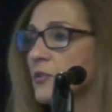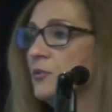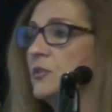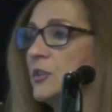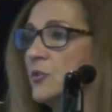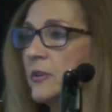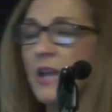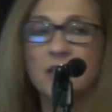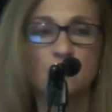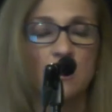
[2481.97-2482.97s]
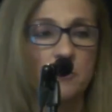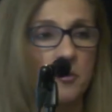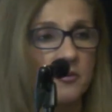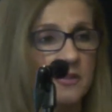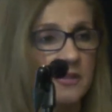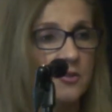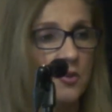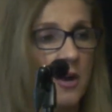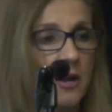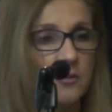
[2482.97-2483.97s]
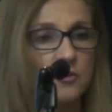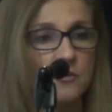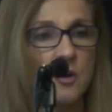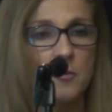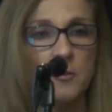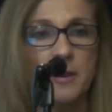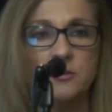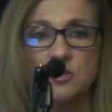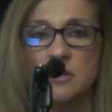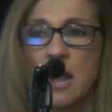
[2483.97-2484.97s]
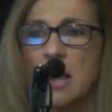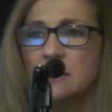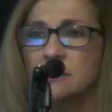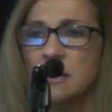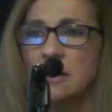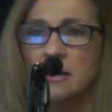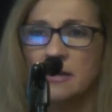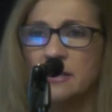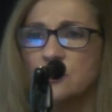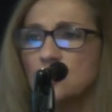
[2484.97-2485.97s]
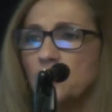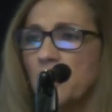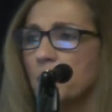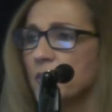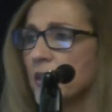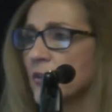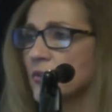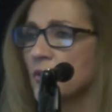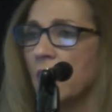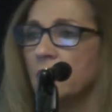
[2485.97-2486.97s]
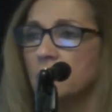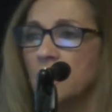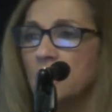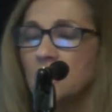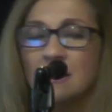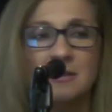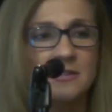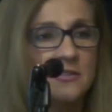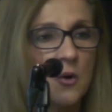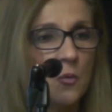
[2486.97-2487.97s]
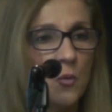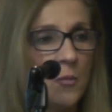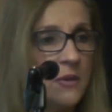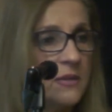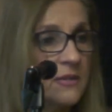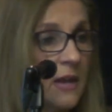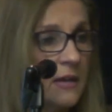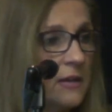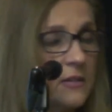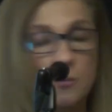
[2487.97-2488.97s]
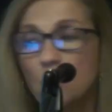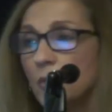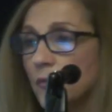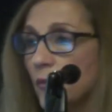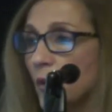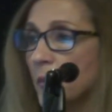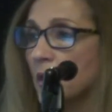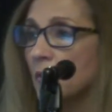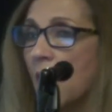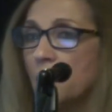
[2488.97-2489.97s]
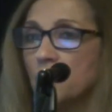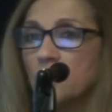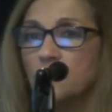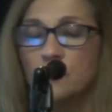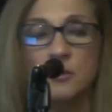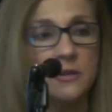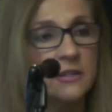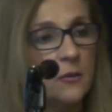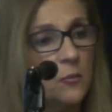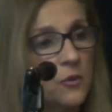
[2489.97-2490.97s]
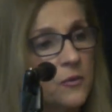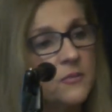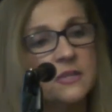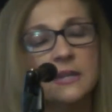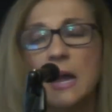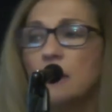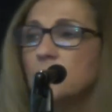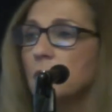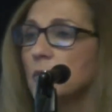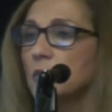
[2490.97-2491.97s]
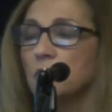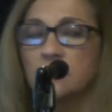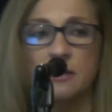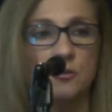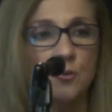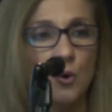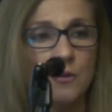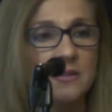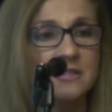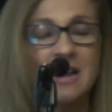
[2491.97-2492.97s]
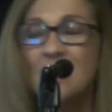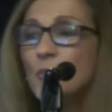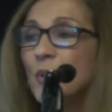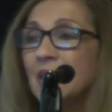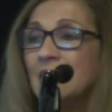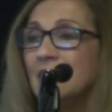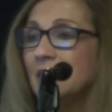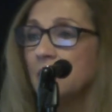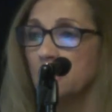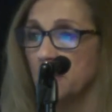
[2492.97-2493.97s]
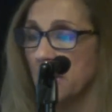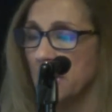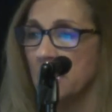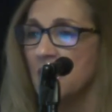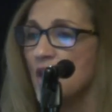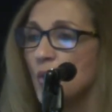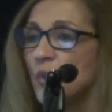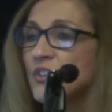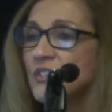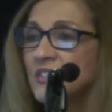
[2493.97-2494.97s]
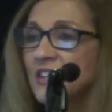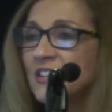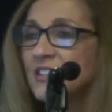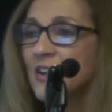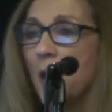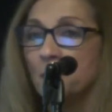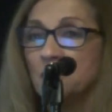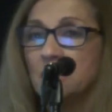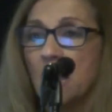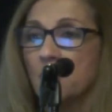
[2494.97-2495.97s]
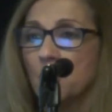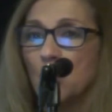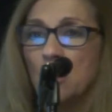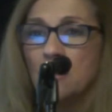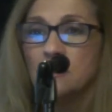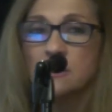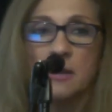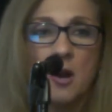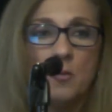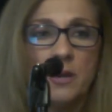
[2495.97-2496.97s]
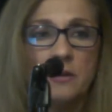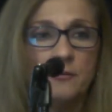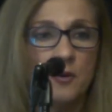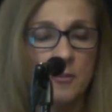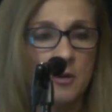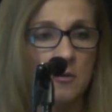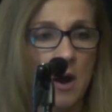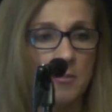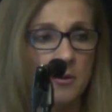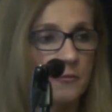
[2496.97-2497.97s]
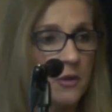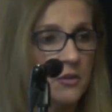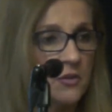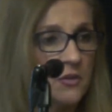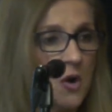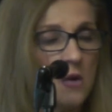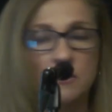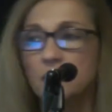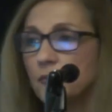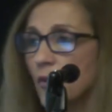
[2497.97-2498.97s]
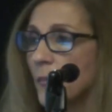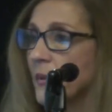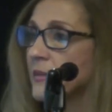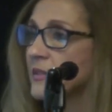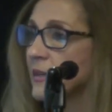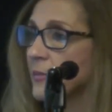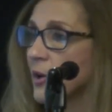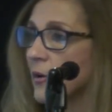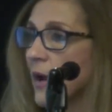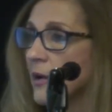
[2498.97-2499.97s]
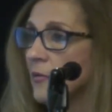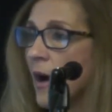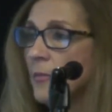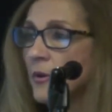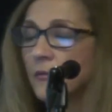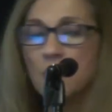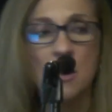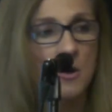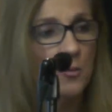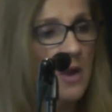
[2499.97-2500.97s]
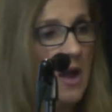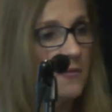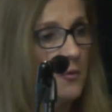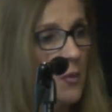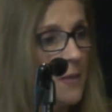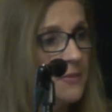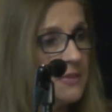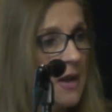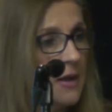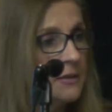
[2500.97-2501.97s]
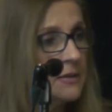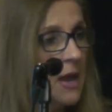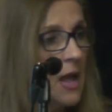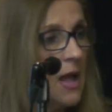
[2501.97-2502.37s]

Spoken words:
School district has one person that's trained. Juvenile probation has, I think, 2 people that are trained, right? So what we decided is, well, we'll form a collaborative. We looked at Williamson County. We looked at New Orleans. We didn't need any money. We just needed to come together. It's like, oh, we can form a collaborative. We can just call it the Fort Bend TBRI Collaborative. We have a website.